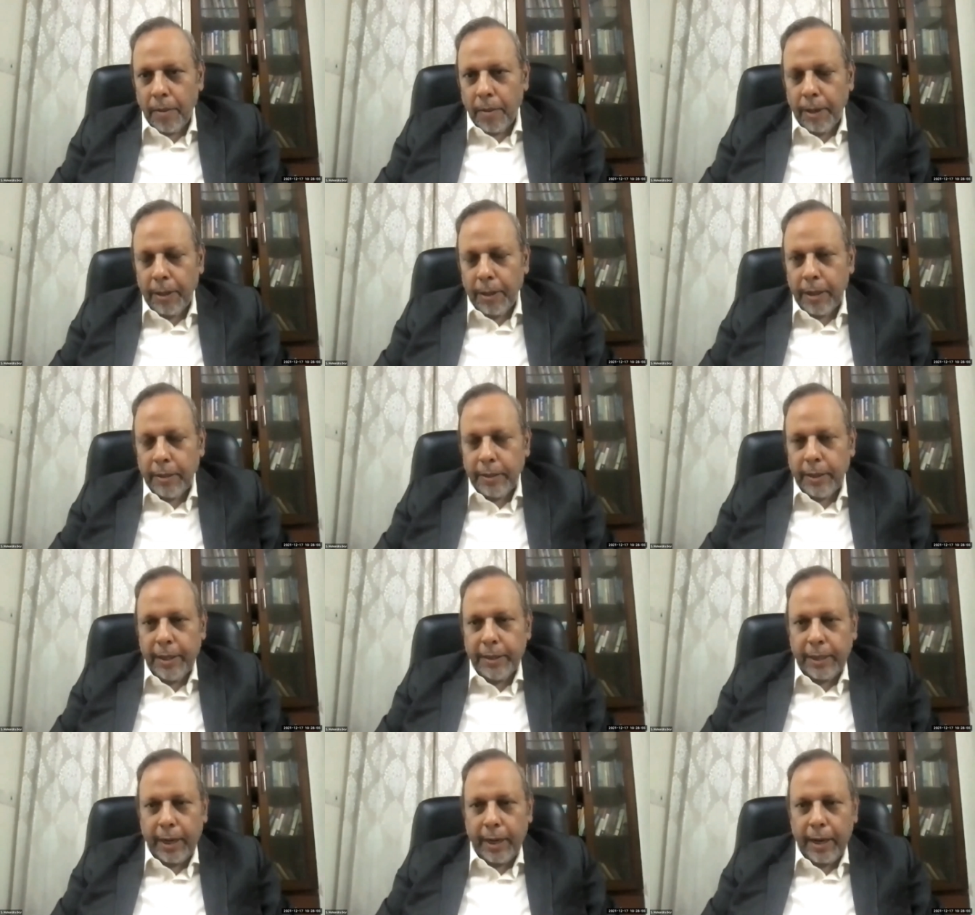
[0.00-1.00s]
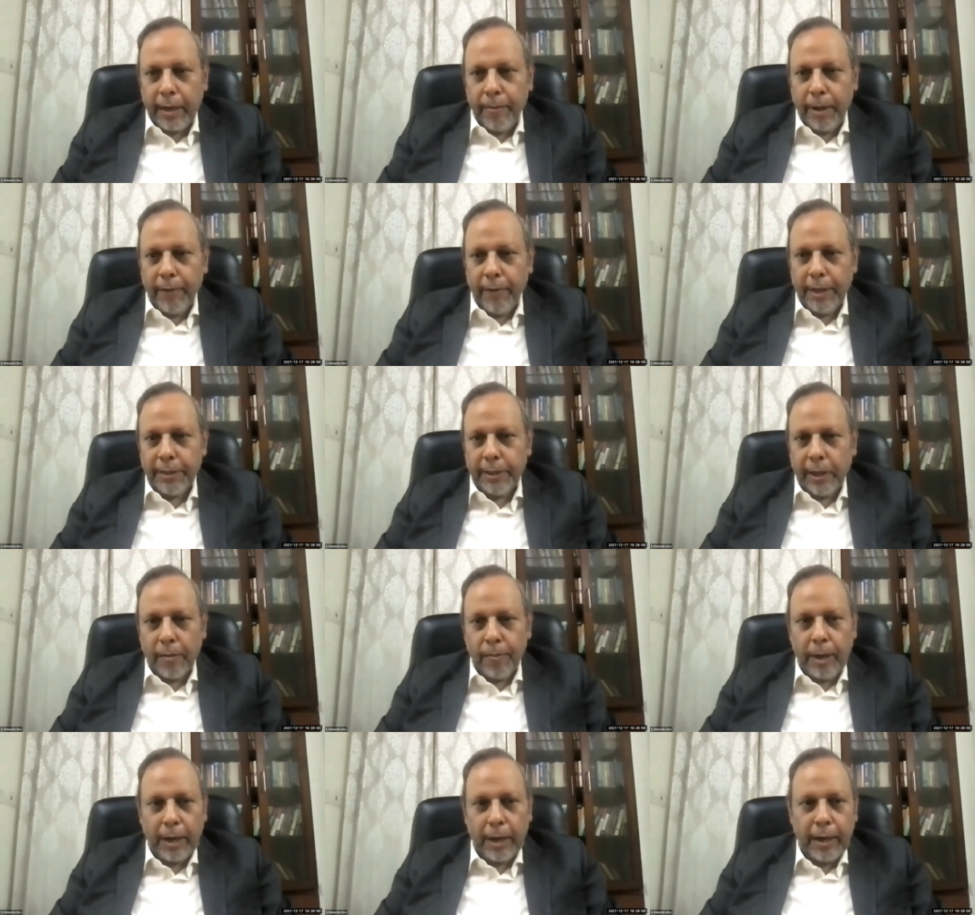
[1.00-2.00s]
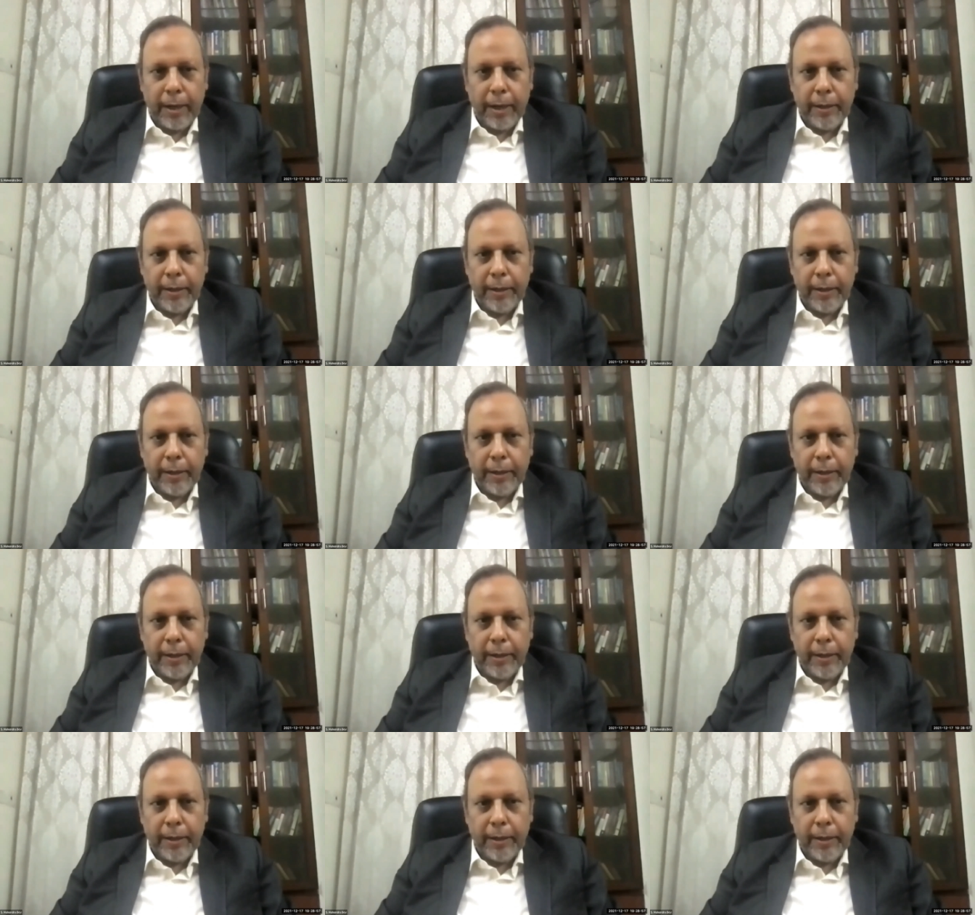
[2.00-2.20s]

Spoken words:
There is a disconnect between stock market